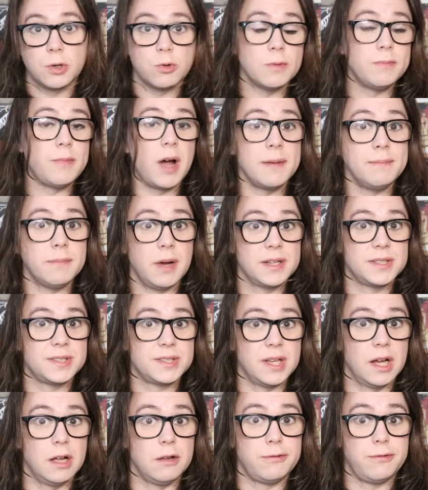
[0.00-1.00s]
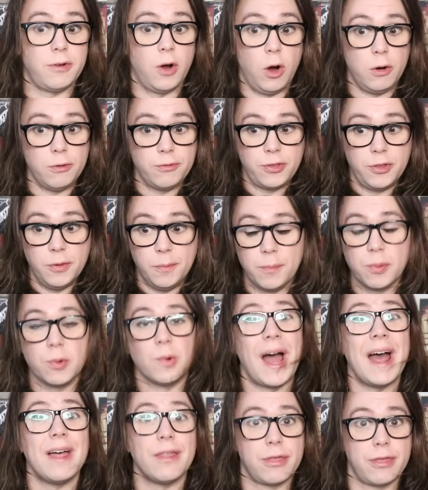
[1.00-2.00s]
to remind myself of the
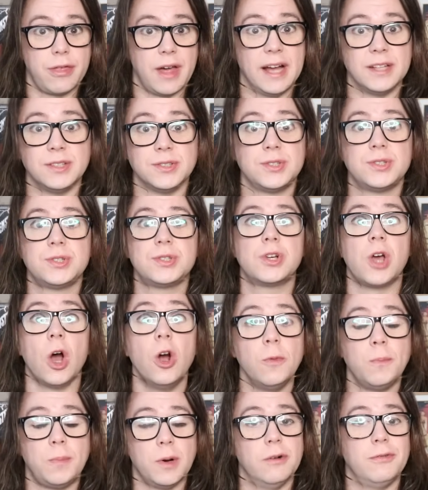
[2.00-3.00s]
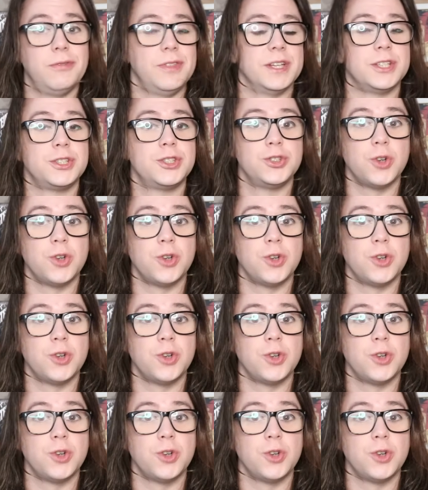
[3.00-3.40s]
breadth and scope of this